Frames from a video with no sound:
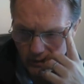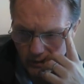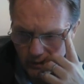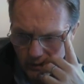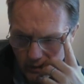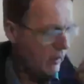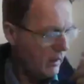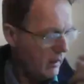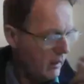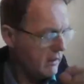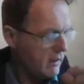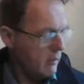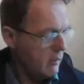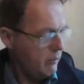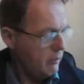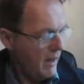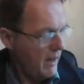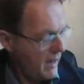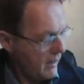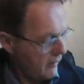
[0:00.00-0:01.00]
Okay, well, let me go
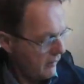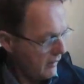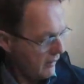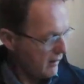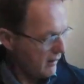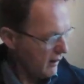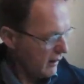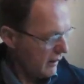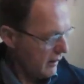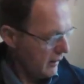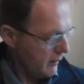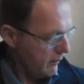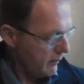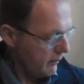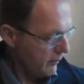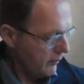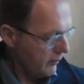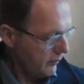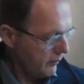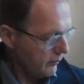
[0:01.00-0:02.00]
back then
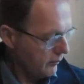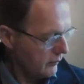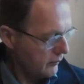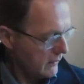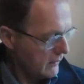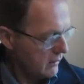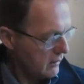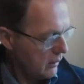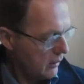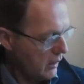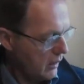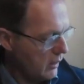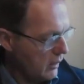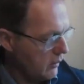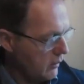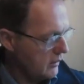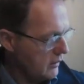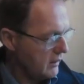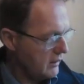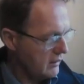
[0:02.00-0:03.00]
to, I know
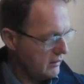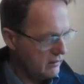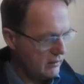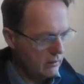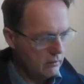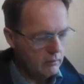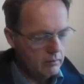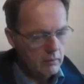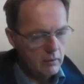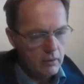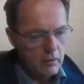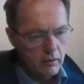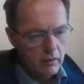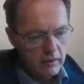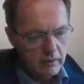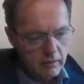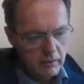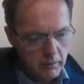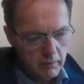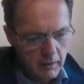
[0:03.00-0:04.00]
it's still
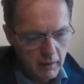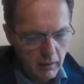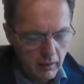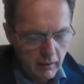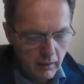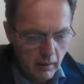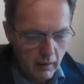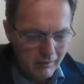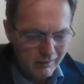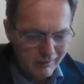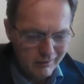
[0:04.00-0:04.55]
recording, it's a bit odd.